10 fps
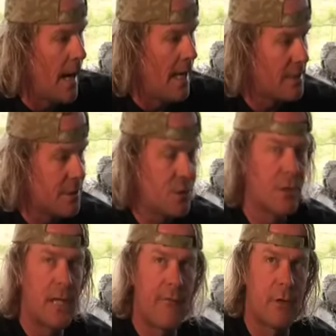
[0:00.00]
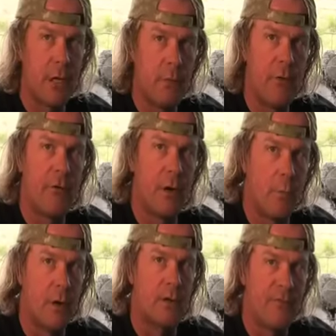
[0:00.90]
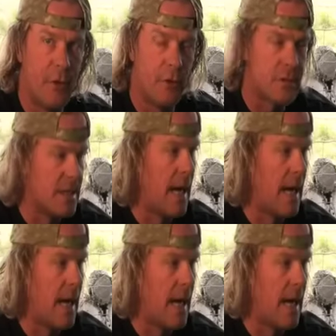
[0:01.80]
I essentially have to come over and work the focus